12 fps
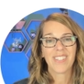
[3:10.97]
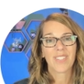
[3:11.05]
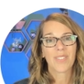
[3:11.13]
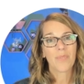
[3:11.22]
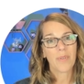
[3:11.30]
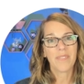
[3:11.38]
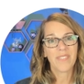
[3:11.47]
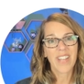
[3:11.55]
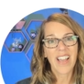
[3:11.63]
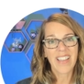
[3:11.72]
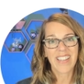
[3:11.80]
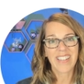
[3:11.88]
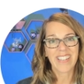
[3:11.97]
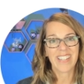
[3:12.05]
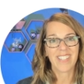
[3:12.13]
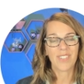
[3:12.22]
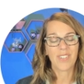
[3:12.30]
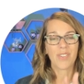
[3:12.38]
So what we've done
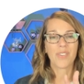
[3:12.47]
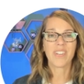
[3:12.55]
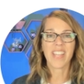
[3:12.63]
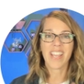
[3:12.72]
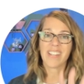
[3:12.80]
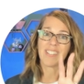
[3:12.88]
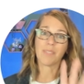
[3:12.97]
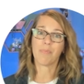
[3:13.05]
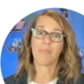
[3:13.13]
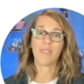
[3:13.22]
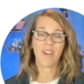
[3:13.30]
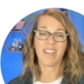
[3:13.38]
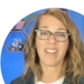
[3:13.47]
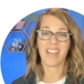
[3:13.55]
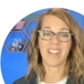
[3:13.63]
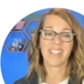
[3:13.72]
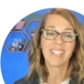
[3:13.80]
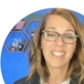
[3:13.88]
is to create this
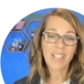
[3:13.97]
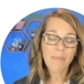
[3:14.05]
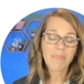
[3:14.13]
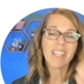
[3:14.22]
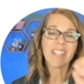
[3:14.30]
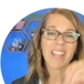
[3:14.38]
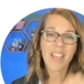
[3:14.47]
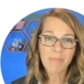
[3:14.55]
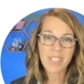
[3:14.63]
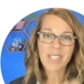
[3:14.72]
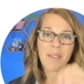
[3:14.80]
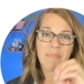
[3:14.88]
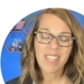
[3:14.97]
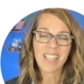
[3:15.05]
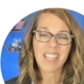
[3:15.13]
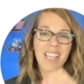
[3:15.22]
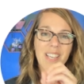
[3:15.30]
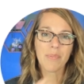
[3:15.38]
product, something times
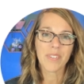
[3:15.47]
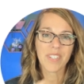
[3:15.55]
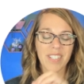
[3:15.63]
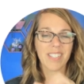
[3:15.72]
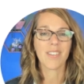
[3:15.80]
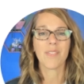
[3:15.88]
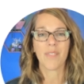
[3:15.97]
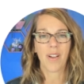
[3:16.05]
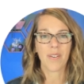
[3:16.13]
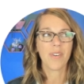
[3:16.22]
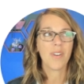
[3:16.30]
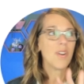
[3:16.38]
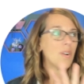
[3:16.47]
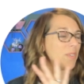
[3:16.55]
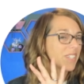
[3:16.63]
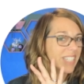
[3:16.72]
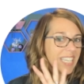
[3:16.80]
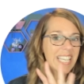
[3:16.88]
something equals 0.
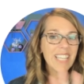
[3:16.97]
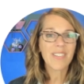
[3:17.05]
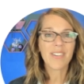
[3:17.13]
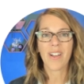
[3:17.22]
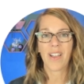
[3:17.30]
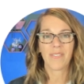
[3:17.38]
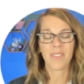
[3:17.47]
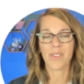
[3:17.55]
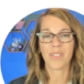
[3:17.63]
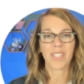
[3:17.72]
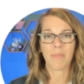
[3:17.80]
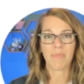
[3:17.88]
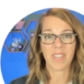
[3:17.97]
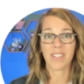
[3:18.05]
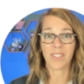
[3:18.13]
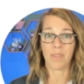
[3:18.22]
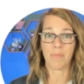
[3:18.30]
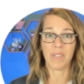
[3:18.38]
Well, either of those
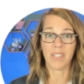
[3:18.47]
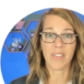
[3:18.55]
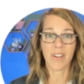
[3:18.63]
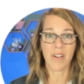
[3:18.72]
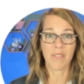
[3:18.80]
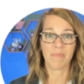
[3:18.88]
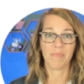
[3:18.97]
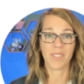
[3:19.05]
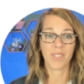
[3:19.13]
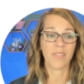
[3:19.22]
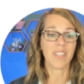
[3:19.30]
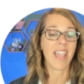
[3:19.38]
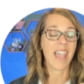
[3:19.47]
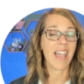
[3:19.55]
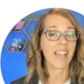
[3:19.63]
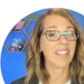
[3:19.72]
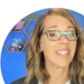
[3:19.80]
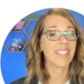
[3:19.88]
somethings could be 0. So the
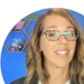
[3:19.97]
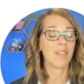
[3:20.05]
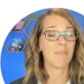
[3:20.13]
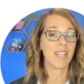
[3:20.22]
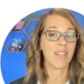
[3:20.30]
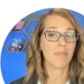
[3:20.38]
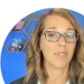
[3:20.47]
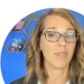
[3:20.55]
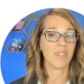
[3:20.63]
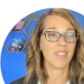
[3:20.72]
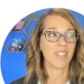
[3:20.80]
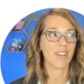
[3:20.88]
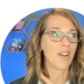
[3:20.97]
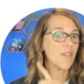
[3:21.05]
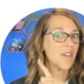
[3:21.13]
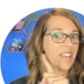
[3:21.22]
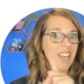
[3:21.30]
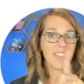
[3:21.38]
x could be equal to a 0.